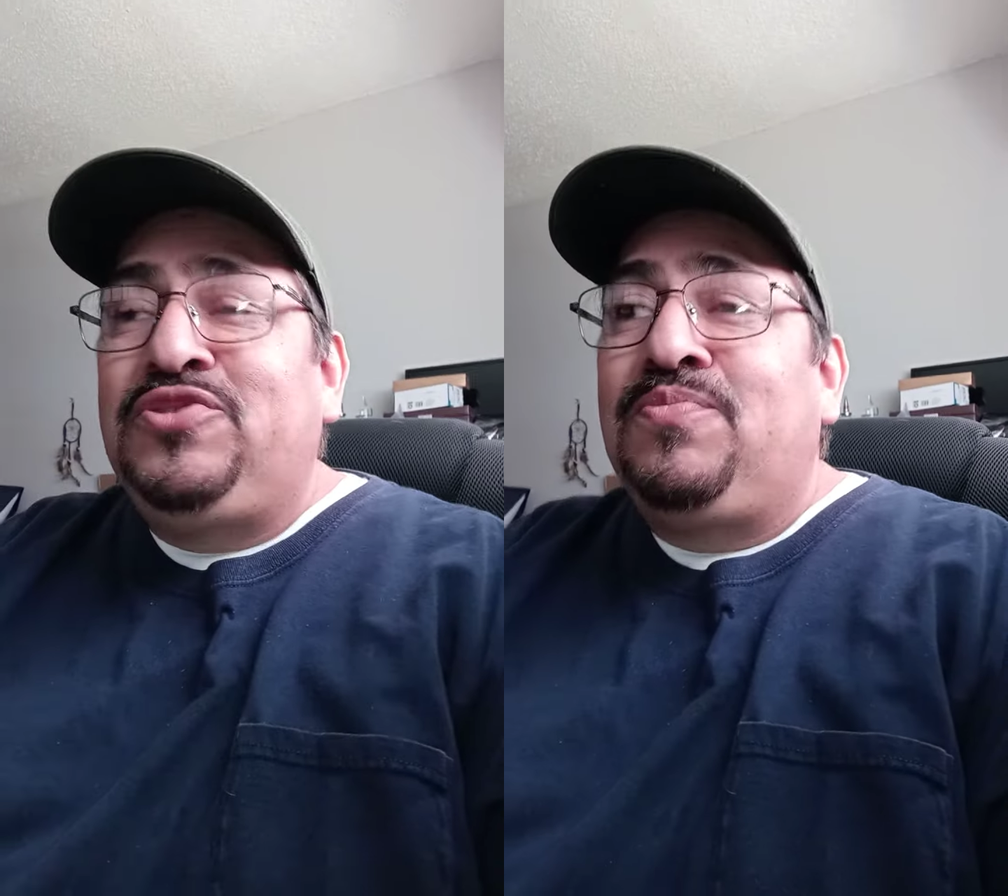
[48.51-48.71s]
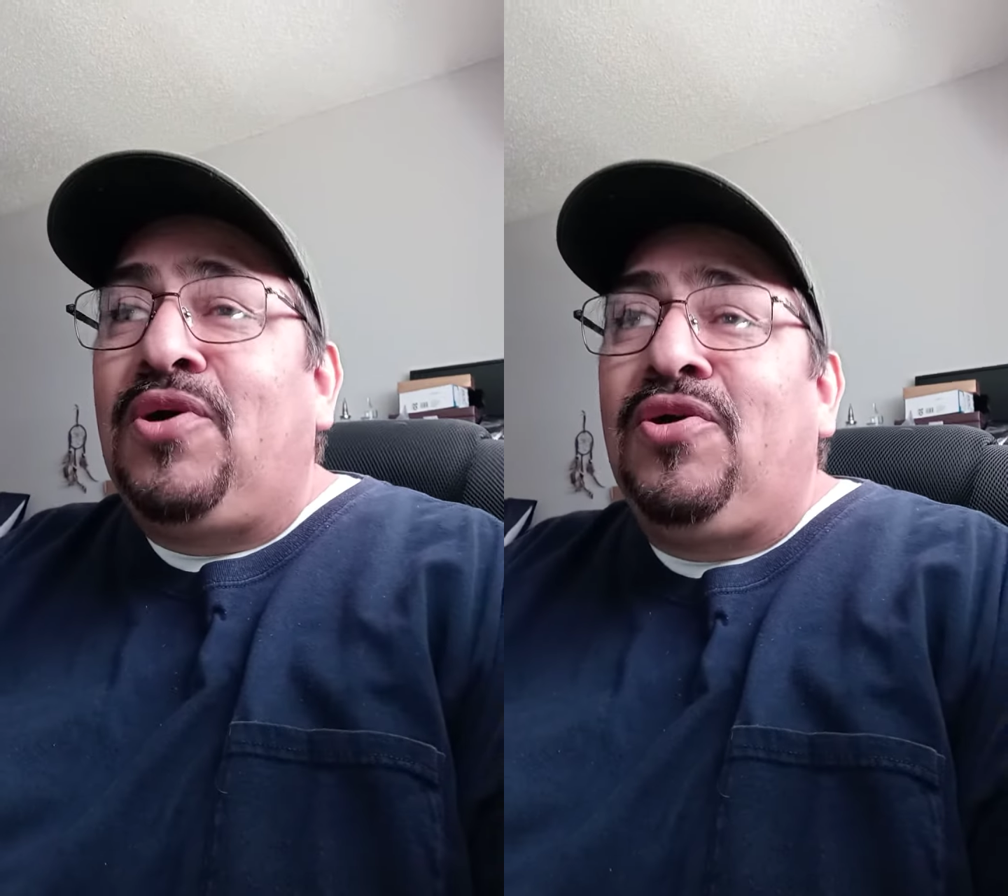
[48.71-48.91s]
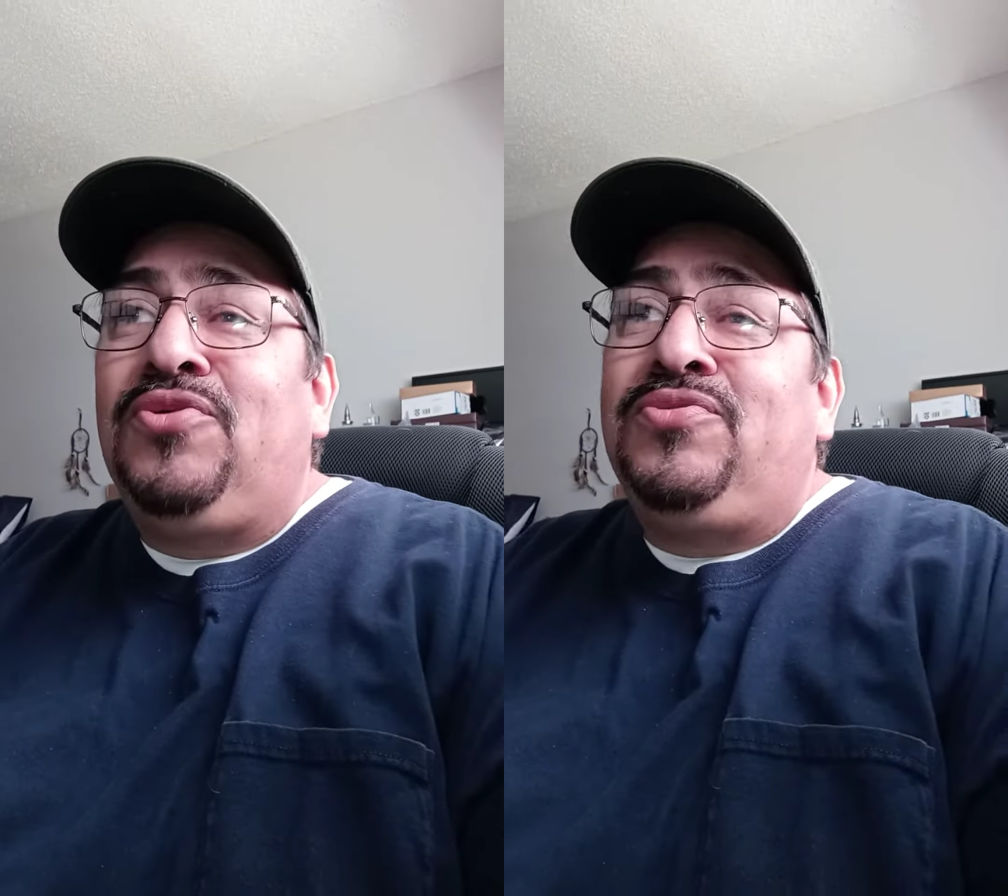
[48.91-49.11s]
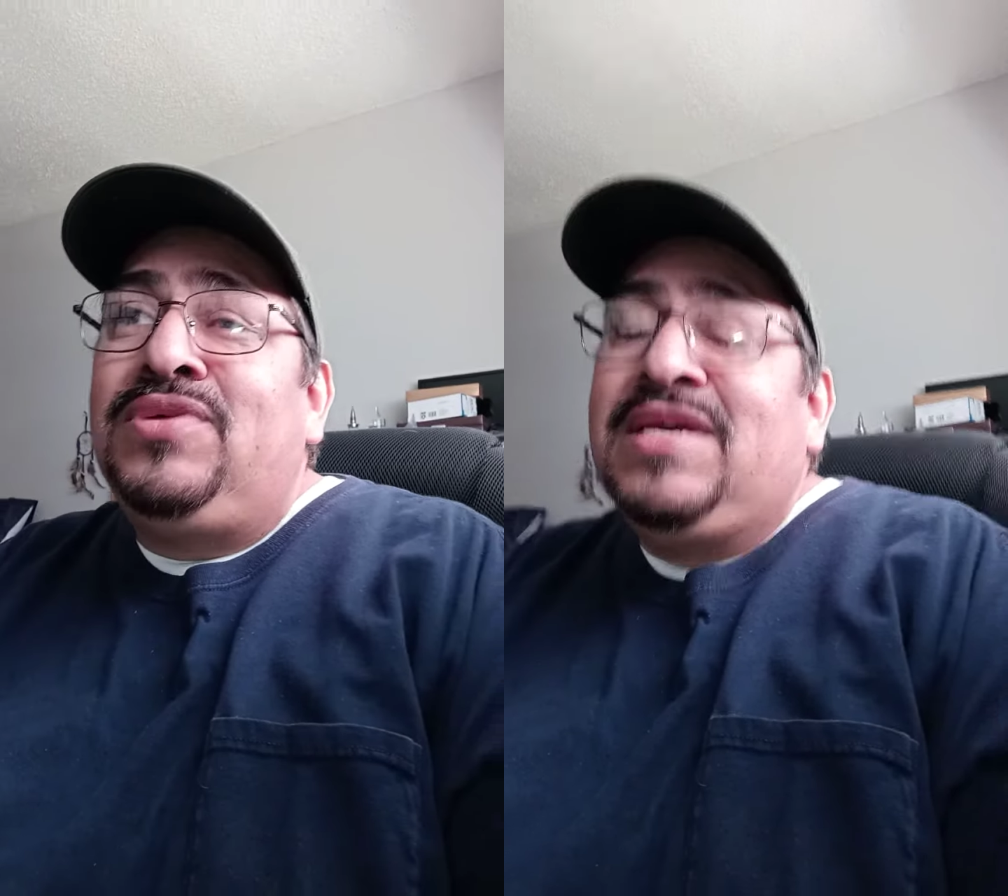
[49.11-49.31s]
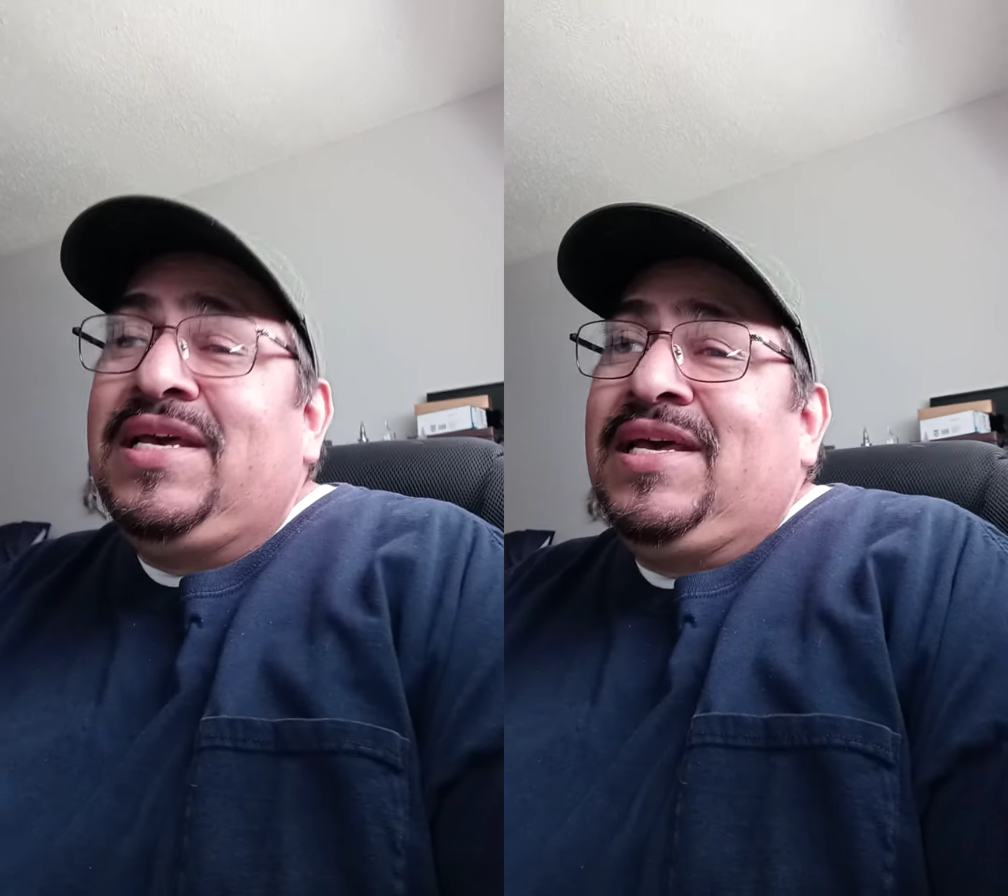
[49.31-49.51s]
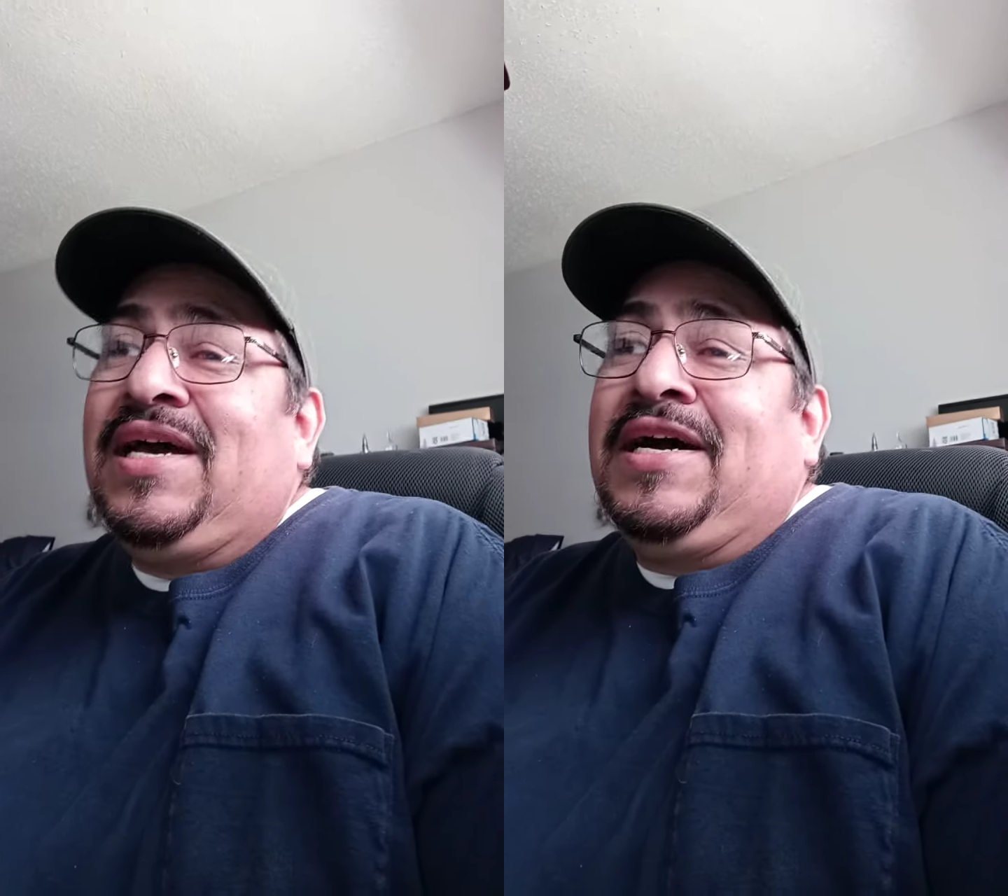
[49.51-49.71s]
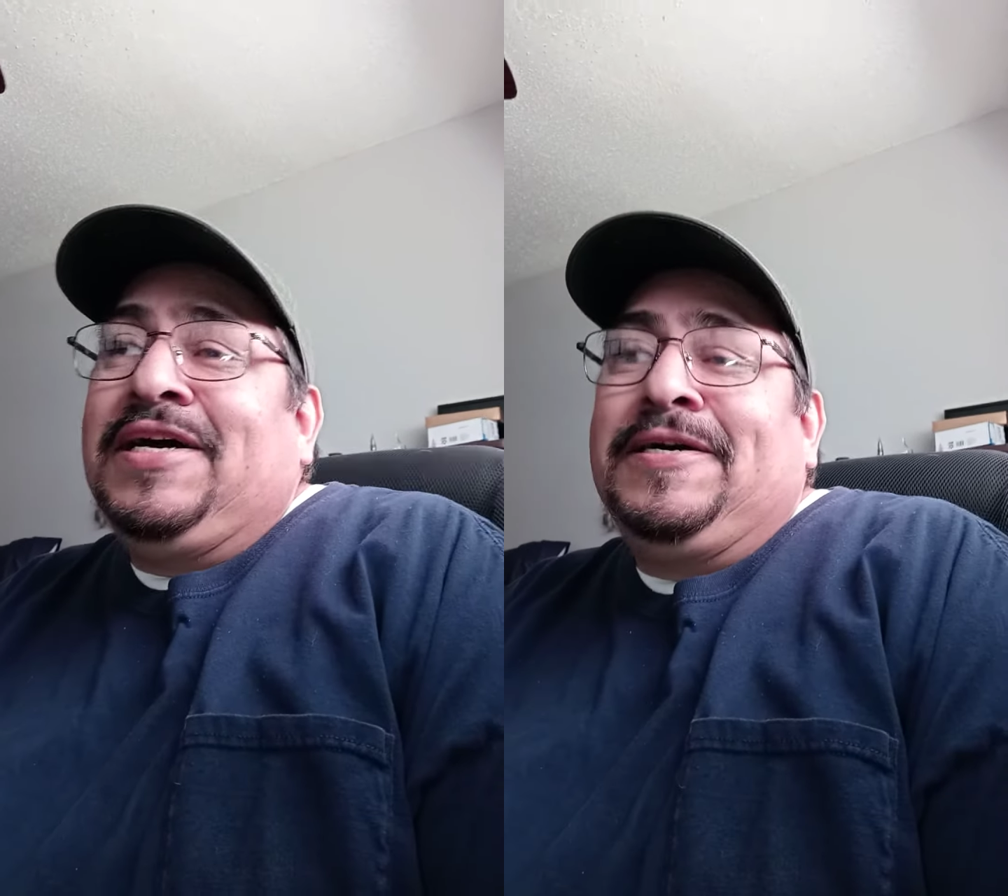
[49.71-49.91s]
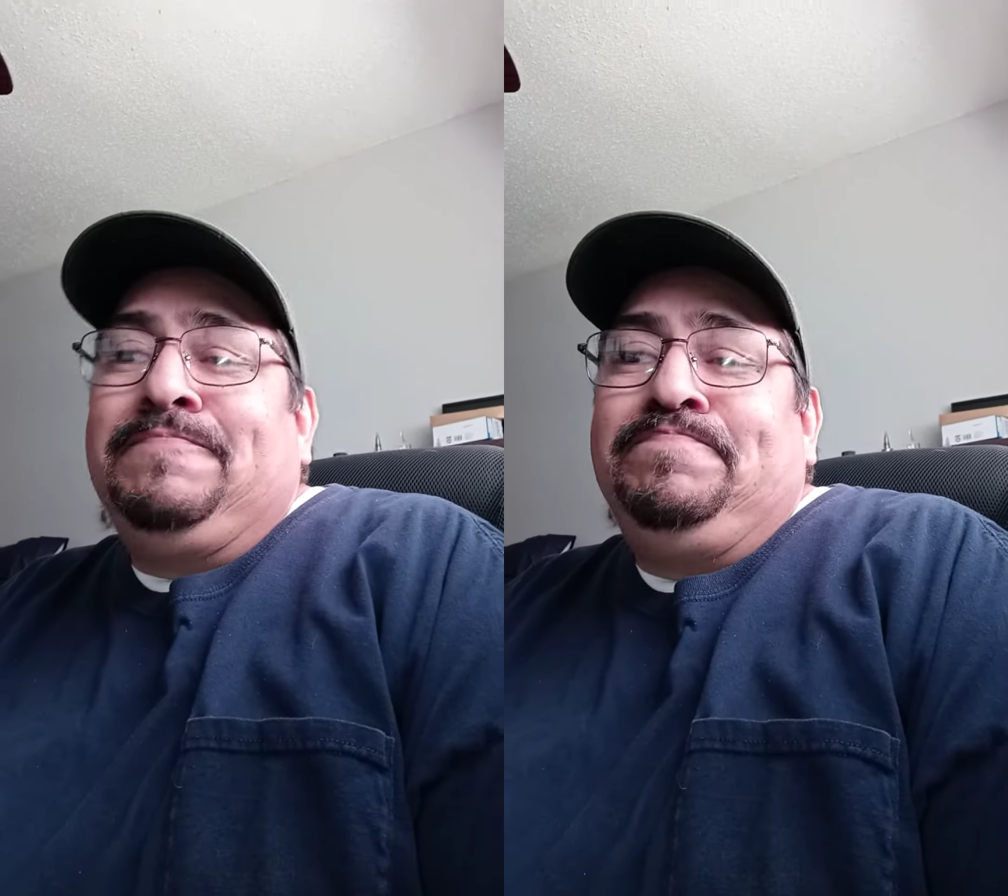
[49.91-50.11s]
tomorrow.
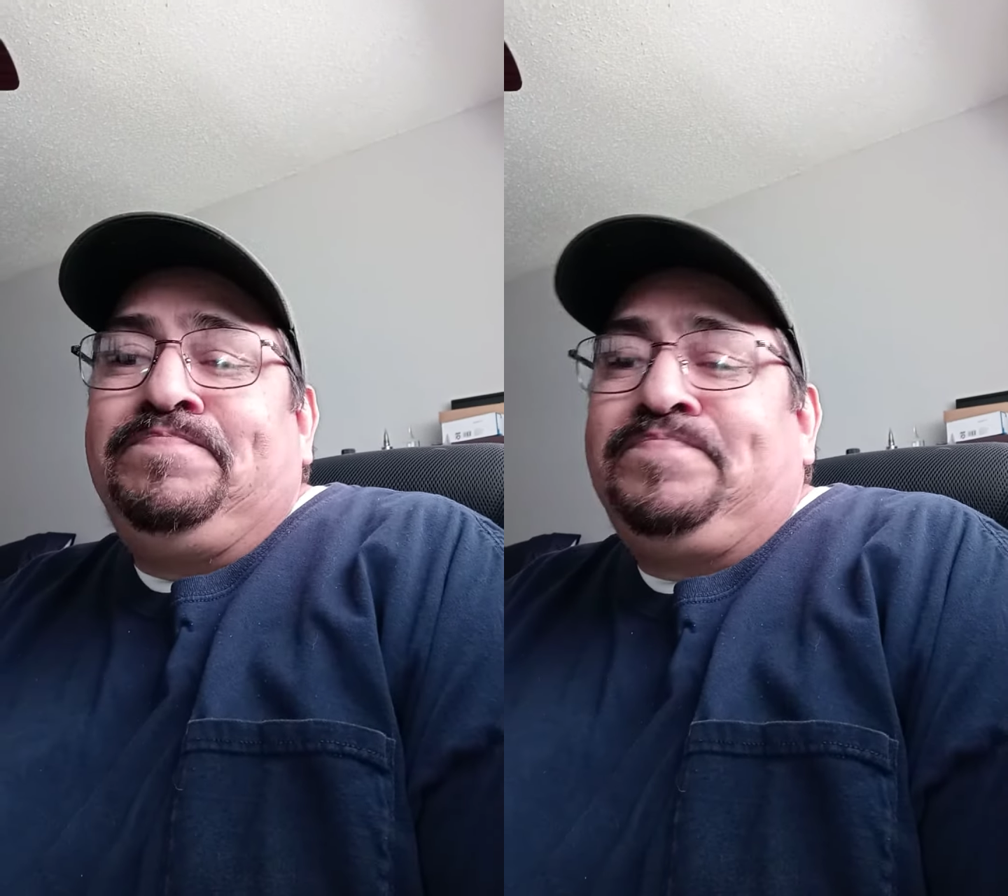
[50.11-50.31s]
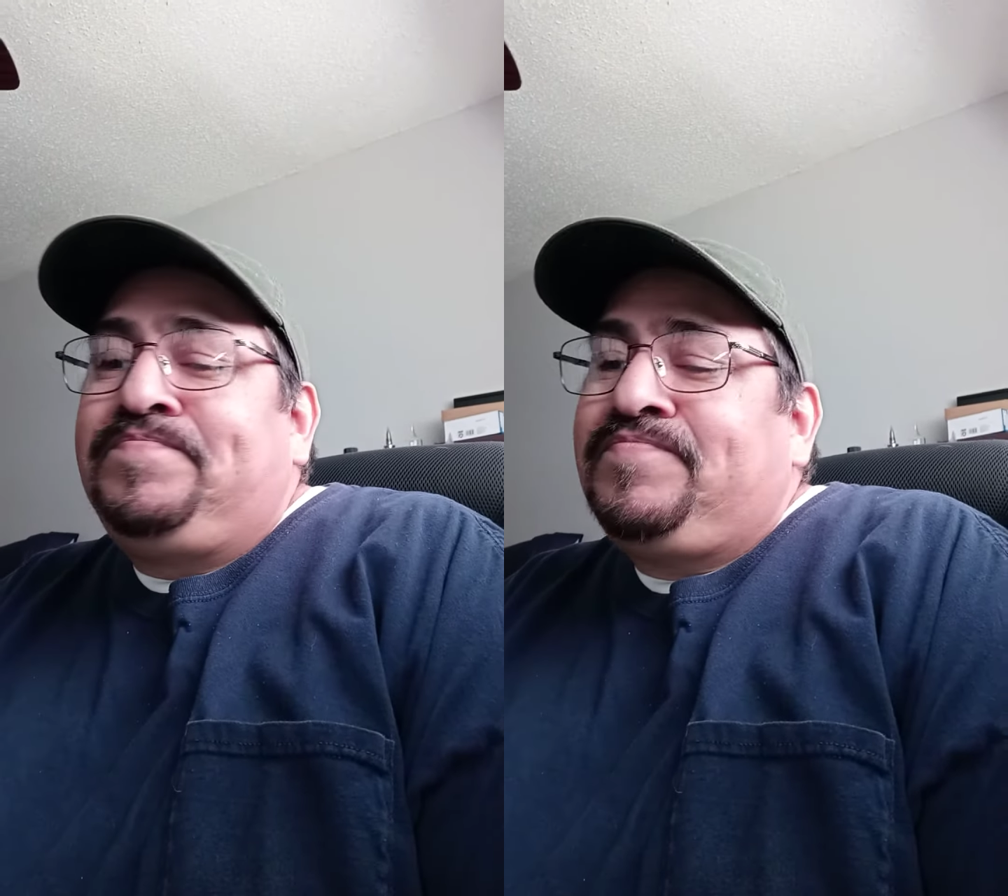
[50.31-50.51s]
Um,